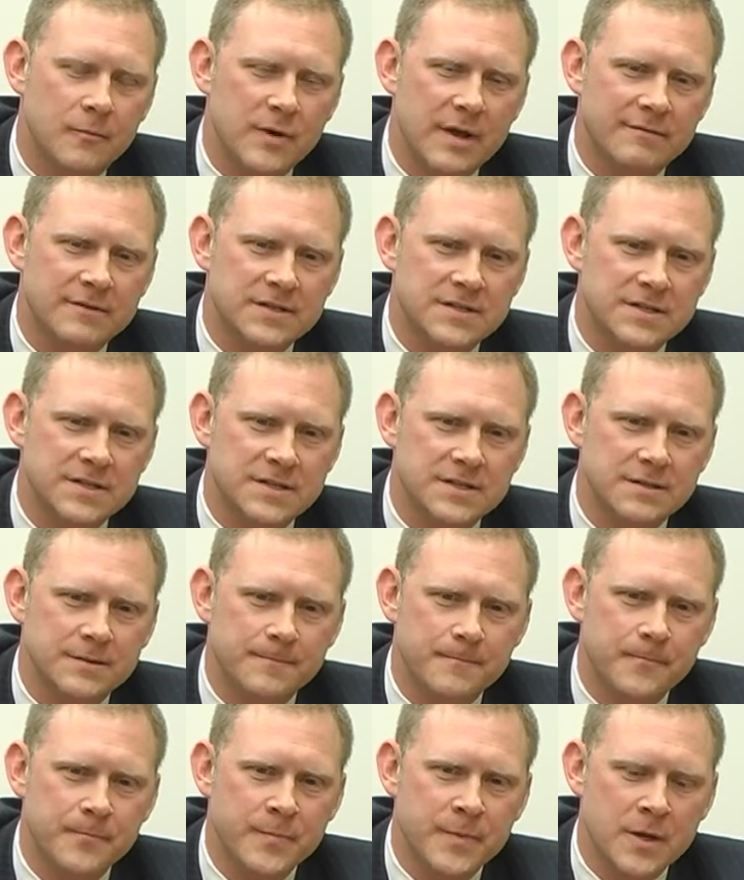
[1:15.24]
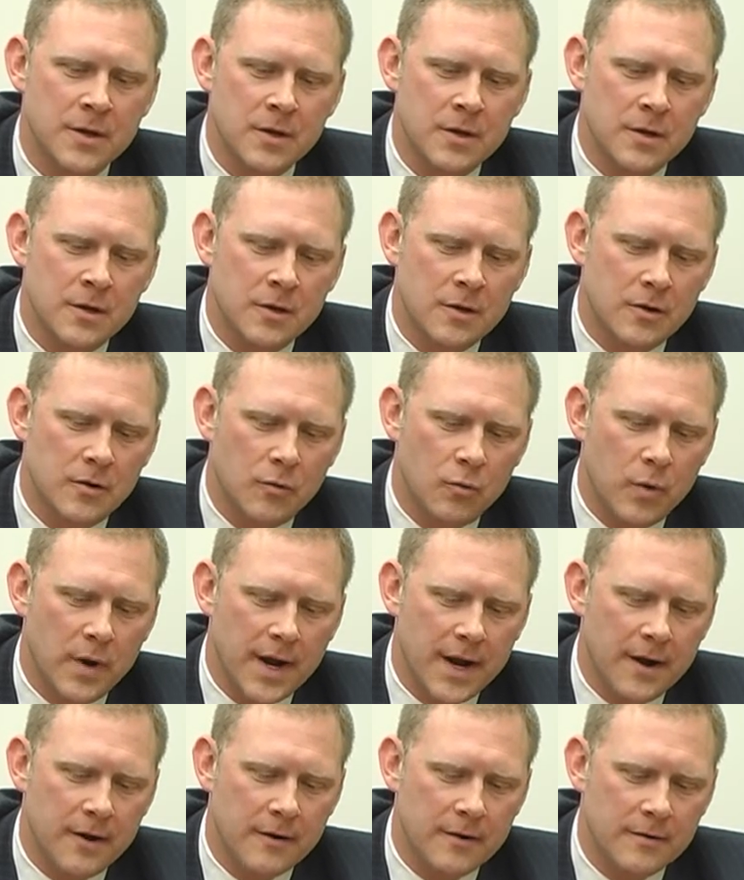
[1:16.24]
have a system
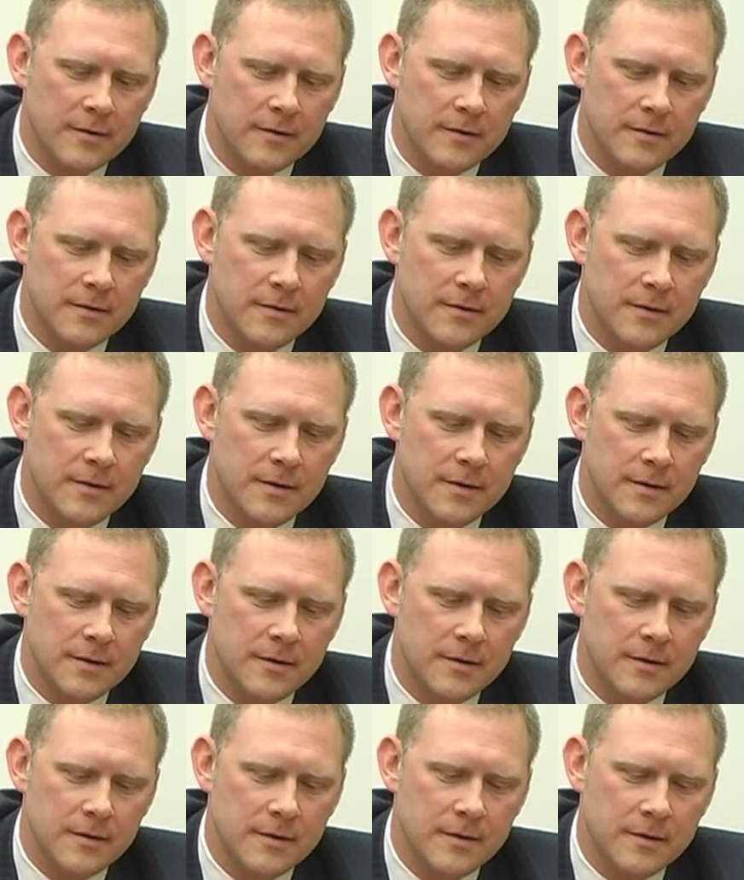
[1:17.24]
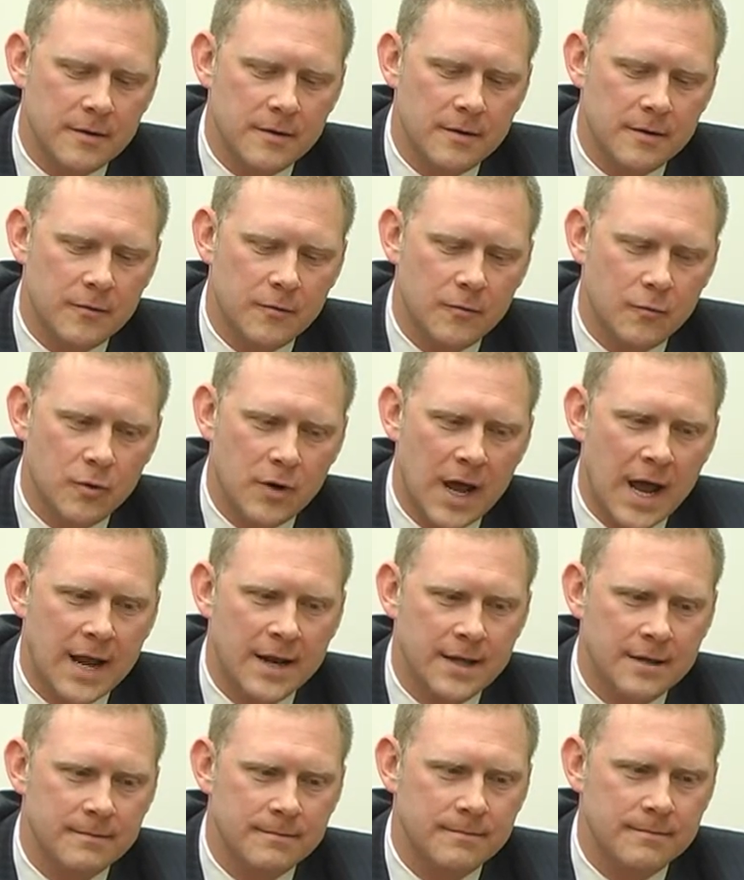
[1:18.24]
where we're not
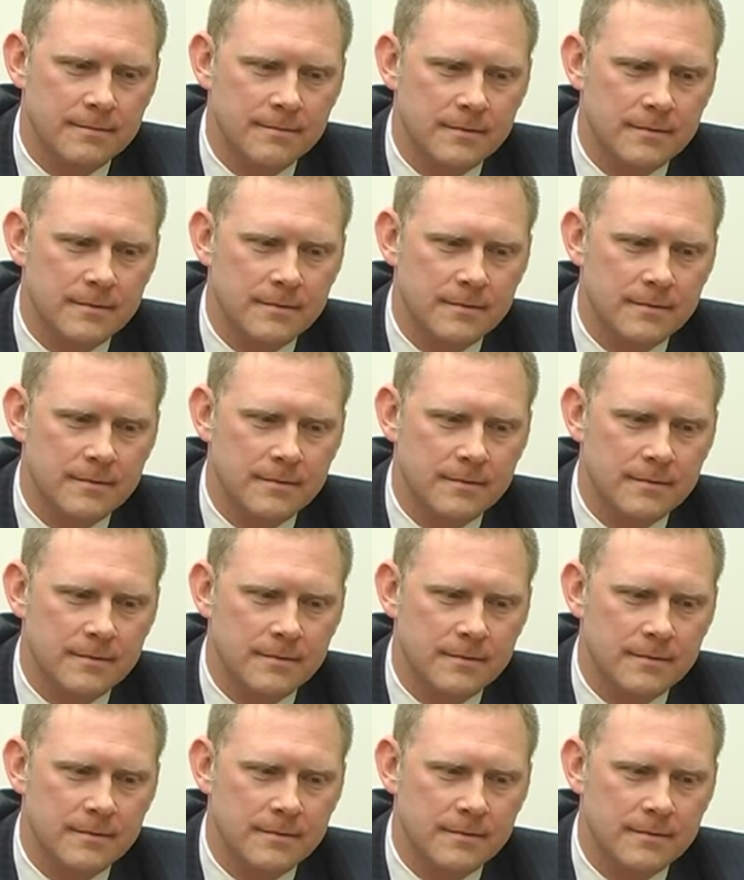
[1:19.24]
a